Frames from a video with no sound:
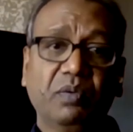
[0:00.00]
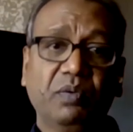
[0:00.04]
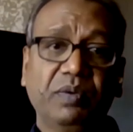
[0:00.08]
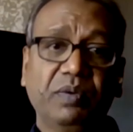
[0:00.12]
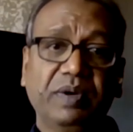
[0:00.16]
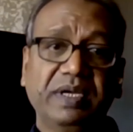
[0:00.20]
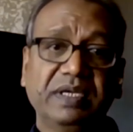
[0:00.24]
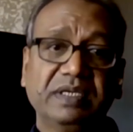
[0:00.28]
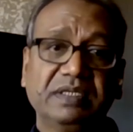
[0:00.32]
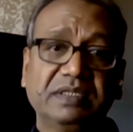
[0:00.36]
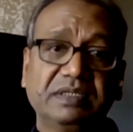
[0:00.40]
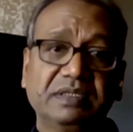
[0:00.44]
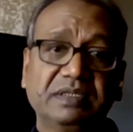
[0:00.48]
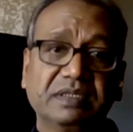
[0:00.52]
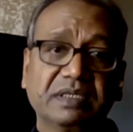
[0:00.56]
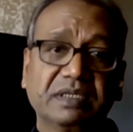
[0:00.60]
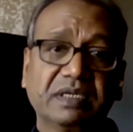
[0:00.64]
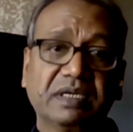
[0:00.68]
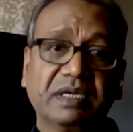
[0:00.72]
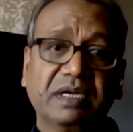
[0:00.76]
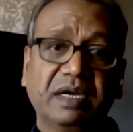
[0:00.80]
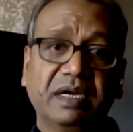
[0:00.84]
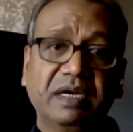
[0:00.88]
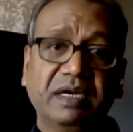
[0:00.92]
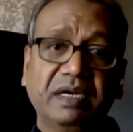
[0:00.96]
which
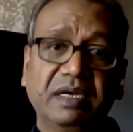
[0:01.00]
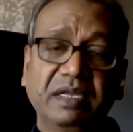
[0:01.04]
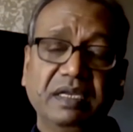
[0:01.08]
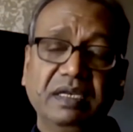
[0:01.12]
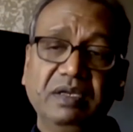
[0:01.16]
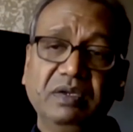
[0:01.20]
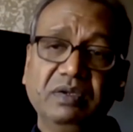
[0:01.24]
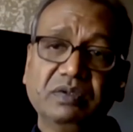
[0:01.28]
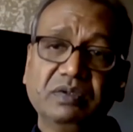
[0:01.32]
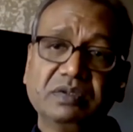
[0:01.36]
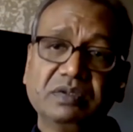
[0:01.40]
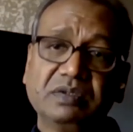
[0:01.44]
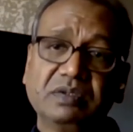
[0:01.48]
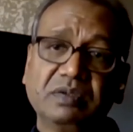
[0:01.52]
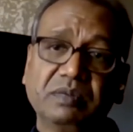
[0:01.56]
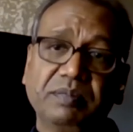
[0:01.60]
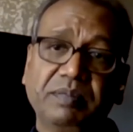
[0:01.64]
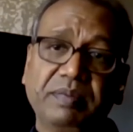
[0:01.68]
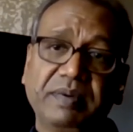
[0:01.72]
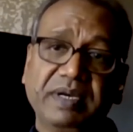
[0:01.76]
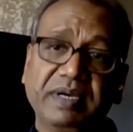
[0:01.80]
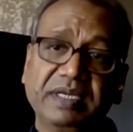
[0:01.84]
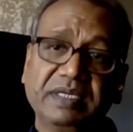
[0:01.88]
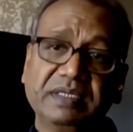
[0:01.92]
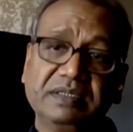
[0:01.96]
continues to
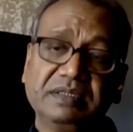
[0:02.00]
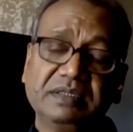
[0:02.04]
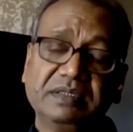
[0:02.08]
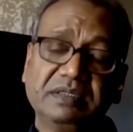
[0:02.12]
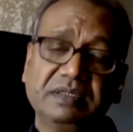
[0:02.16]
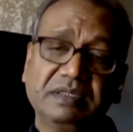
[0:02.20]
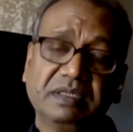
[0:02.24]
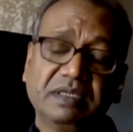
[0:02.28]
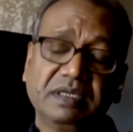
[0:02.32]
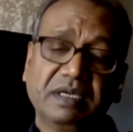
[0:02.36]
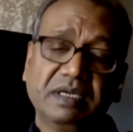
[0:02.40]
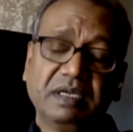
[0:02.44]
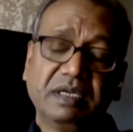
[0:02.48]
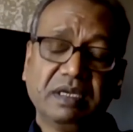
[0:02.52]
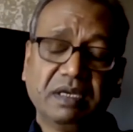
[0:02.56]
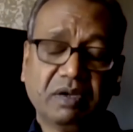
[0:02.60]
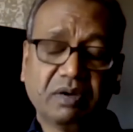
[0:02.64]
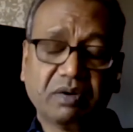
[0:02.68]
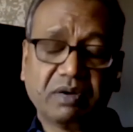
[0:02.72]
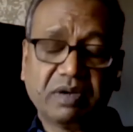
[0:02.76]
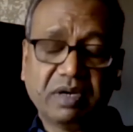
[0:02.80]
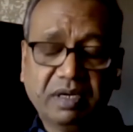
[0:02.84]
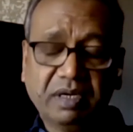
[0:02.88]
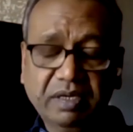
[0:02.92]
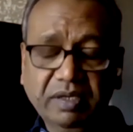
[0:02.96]
bridge,
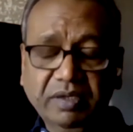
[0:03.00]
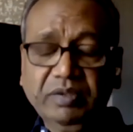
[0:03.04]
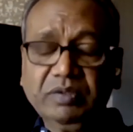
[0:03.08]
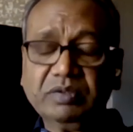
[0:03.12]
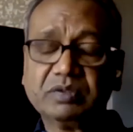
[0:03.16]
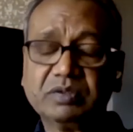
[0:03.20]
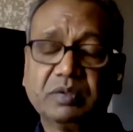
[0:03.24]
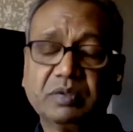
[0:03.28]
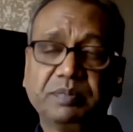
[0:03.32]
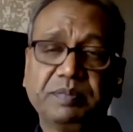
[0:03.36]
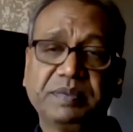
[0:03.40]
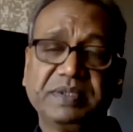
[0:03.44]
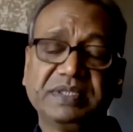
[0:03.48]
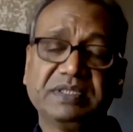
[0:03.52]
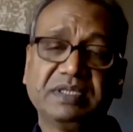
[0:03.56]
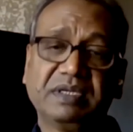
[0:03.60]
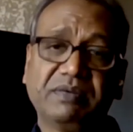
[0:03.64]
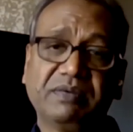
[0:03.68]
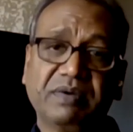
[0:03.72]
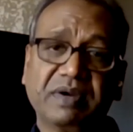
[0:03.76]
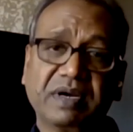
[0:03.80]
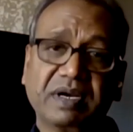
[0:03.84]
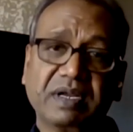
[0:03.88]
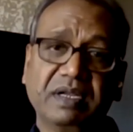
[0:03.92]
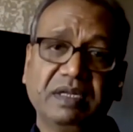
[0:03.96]
now continues to
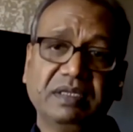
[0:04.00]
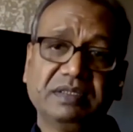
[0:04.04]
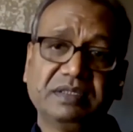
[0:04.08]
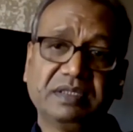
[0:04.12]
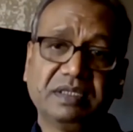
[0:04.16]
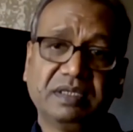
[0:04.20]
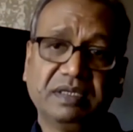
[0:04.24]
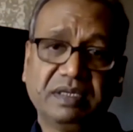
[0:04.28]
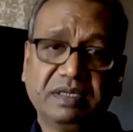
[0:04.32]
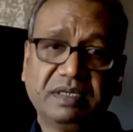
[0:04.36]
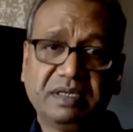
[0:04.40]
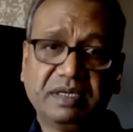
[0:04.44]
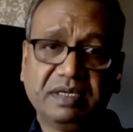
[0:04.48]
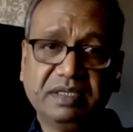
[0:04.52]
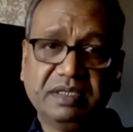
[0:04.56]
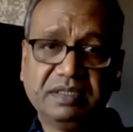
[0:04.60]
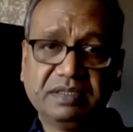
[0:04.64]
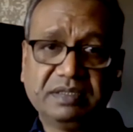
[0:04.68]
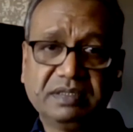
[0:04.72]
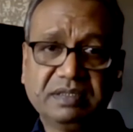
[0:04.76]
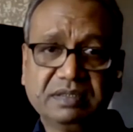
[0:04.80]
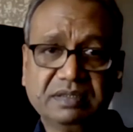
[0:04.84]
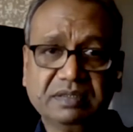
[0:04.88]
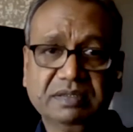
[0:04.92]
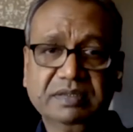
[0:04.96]
preserve our culture and
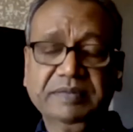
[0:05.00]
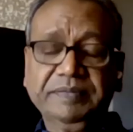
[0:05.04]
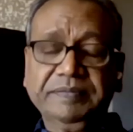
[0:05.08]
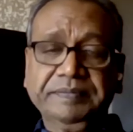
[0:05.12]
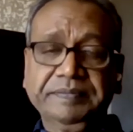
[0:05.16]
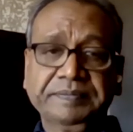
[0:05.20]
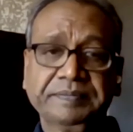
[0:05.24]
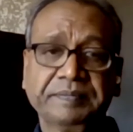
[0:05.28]
traditions,